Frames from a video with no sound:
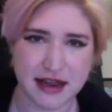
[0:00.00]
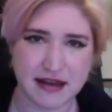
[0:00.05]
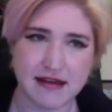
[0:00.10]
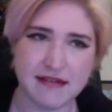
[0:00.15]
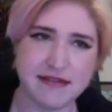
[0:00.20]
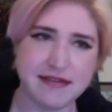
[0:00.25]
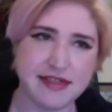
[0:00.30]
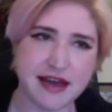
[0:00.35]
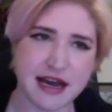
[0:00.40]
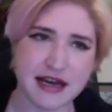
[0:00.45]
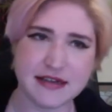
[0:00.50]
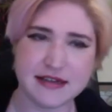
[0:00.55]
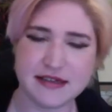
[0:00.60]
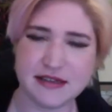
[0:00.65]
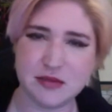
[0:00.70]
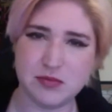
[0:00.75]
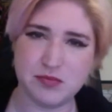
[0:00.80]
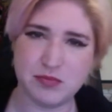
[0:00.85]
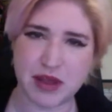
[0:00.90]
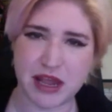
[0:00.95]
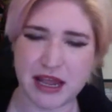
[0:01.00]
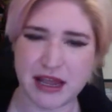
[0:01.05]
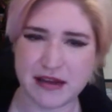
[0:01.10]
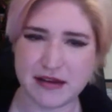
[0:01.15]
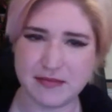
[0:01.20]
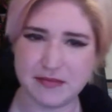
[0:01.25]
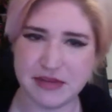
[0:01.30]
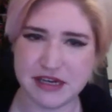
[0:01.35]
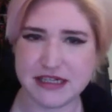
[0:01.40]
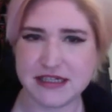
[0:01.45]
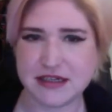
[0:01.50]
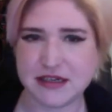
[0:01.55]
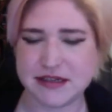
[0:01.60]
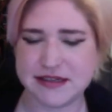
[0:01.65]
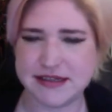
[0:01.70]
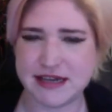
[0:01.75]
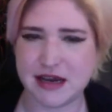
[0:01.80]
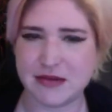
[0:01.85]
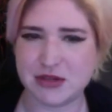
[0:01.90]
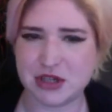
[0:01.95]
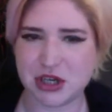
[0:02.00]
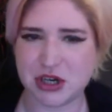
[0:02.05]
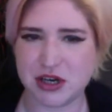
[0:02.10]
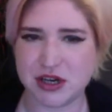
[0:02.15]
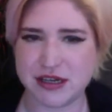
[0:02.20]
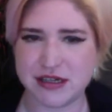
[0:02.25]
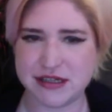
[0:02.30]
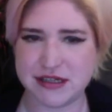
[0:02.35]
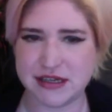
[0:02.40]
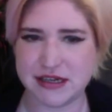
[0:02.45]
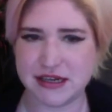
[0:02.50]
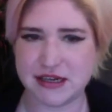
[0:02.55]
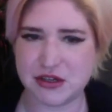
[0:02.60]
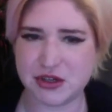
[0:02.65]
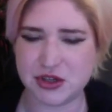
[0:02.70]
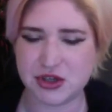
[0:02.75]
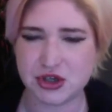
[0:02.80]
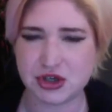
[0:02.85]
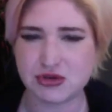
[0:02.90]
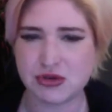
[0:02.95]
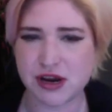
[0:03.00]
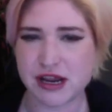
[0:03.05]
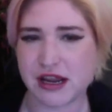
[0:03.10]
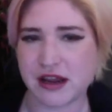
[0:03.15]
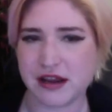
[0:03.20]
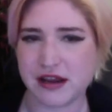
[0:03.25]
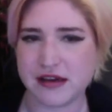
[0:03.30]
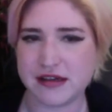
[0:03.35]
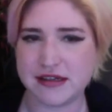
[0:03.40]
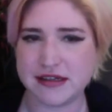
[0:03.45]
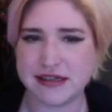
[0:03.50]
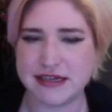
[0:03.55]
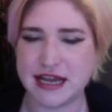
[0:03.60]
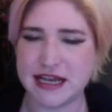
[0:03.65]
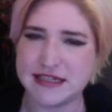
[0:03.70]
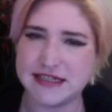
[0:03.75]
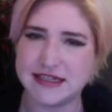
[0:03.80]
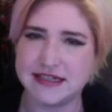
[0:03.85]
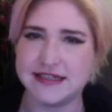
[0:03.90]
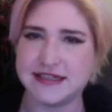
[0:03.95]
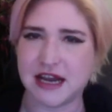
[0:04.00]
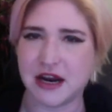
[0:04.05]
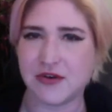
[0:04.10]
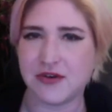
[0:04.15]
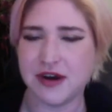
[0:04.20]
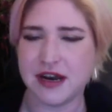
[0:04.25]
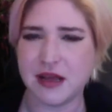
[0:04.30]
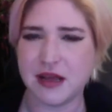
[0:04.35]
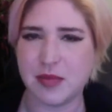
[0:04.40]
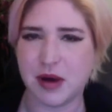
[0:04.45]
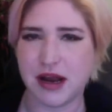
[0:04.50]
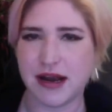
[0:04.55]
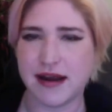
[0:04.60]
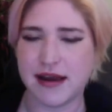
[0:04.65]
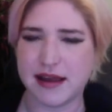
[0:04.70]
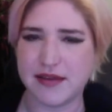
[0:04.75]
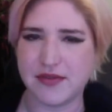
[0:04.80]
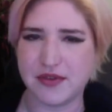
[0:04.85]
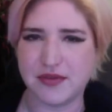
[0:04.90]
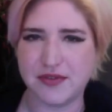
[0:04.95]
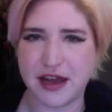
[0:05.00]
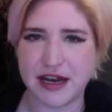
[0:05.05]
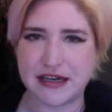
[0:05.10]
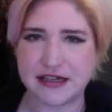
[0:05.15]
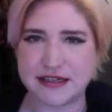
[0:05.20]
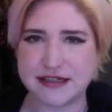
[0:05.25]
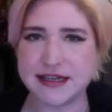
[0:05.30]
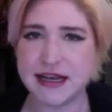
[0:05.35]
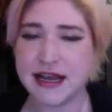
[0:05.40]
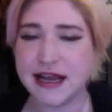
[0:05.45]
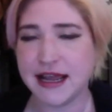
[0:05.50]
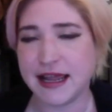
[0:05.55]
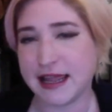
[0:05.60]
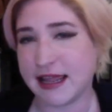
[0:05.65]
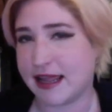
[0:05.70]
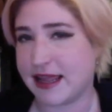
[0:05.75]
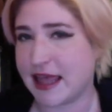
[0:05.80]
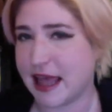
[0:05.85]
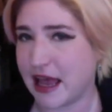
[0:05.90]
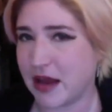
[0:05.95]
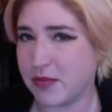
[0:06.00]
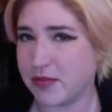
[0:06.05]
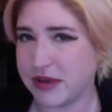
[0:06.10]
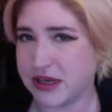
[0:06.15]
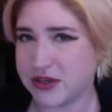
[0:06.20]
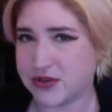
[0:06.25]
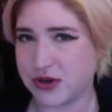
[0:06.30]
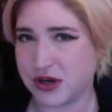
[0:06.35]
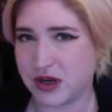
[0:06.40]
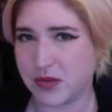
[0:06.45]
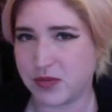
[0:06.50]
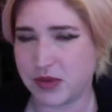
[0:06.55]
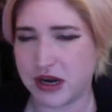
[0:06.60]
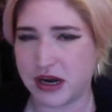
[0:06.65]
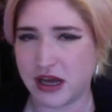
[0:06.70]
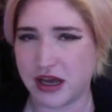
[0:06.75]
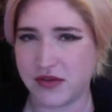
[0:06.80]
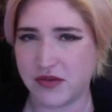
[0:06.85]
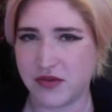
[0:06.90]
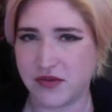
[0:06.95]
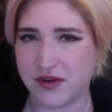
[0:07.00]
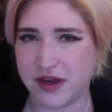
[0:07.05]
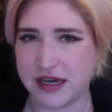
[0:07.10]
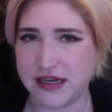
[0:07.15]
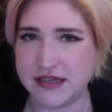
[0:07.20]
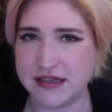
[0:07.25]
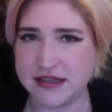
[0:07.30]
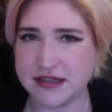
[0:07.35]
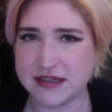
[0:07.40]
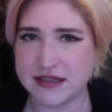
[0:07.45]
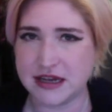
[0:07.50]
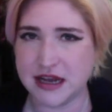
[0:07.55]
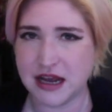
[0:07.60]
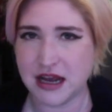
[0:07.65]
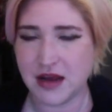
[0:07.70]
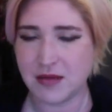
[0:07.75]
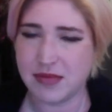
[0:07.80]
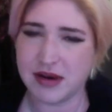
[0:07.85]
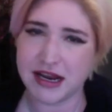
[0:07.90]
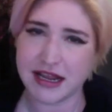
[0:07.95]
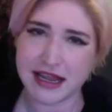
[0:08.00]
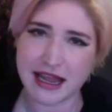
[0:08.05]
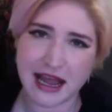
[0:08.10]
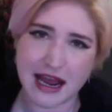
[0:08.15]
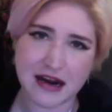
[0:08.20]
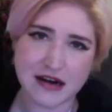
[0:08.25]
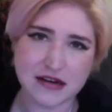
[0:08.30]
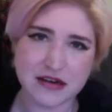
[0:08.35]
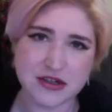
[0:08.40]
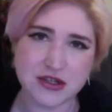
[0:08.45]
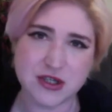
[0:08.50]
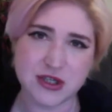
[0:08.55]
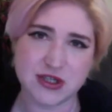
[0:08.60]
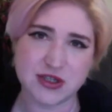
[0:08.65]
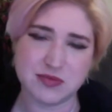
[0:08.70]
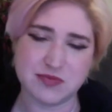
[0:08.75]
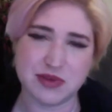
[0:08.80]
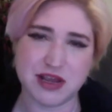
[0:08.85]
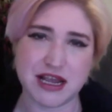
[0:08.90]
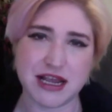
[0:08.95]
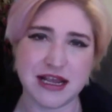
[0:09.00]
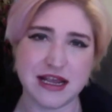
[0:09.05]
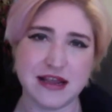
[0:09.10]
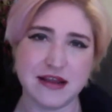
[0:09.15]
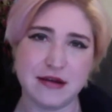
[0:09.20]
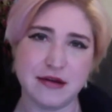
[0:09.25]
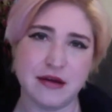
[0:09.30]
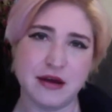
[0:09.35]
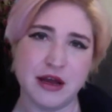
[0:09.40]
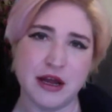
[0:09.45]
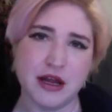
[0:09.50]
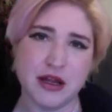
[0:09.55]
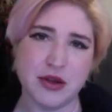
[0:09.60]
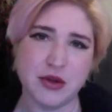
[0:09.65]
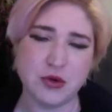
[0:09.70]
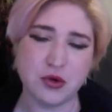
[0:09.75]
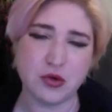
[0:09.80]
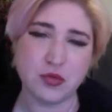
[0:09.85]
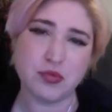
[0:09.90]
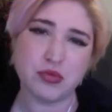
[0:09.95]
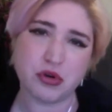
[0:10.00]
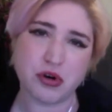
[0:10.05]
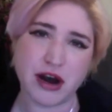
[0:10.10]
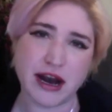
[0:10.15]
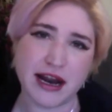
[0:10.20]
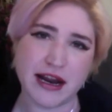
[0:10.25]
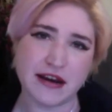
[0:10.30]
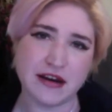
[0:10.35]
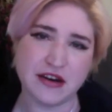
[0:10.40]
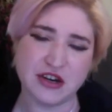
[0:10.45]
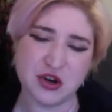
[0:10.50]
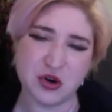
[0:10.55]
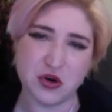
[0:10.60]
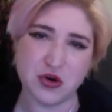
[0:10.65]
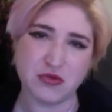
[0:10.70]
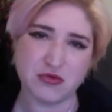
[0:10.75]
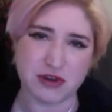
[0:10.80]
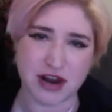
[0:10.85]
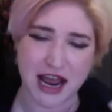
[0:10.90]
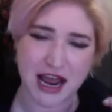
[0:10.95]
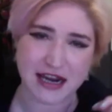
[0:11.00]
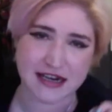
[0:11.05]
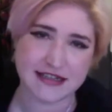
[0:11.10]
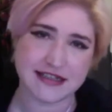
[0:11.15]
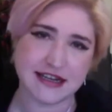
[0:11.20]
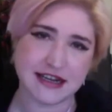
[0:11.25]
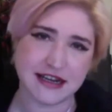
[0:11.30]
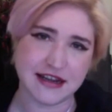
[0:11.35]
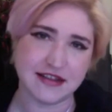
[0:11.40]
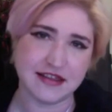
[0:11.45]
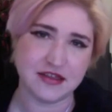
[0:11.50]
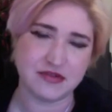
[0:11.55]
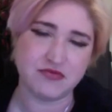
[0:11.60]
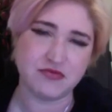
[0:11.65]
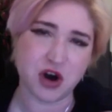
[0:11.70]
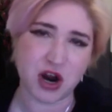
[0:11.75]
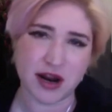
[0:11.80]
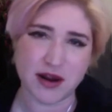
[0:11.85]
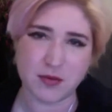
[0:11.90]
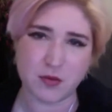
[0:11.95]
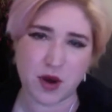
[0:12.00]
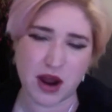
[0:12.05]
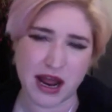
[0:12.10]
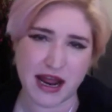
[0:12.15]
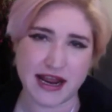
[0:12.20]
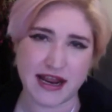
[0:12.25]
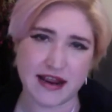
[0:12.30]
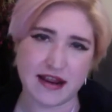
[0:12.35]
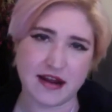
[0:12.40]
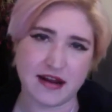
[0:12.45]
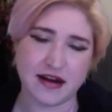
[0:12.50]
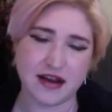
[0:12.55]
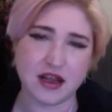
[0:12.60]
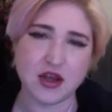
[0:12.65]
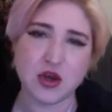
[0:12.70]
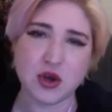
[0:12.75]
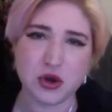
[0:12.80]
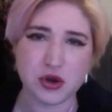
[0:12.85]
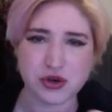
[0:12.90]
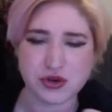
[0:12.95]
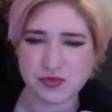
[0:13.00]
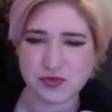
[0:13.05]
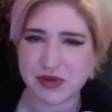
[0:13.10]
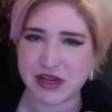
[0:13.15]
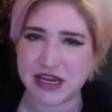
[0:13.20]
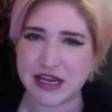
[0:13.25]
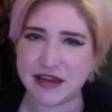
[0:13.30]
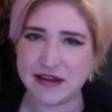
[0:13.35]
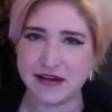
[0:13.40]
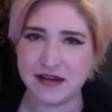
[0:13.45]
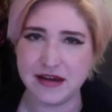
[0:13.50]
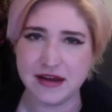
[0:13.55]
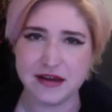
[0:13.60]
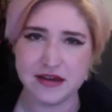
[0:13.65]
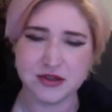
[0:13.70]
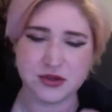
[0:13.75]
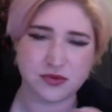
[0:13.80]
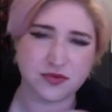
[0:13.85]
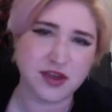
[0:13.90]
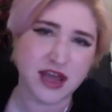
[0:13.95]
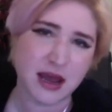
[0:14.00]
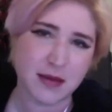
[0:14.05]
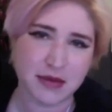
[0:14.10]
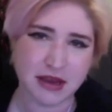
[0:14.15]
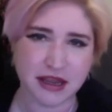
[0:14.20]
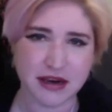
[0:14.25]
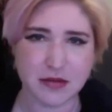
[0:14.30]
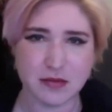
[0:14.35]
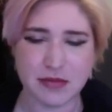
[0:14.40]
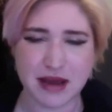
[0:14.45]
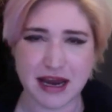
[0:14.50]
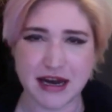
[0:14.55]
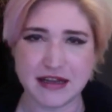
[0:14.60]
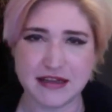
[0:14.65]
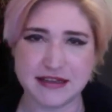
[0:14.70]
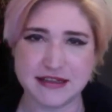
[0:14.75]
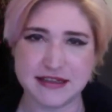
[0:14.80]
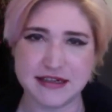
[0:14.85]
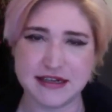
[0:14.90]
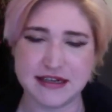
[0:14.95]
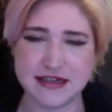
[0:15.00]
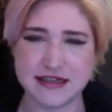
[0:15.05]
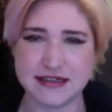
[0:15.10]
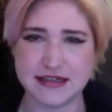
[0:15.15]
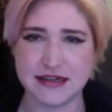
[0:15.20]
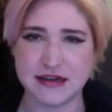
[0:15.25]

And that's the big misconception, is that it's triggered necessarily by life events. It can be triggered by life events, but it can just be your brain not reacting in the right way. And it could be sort of chemical imbalances.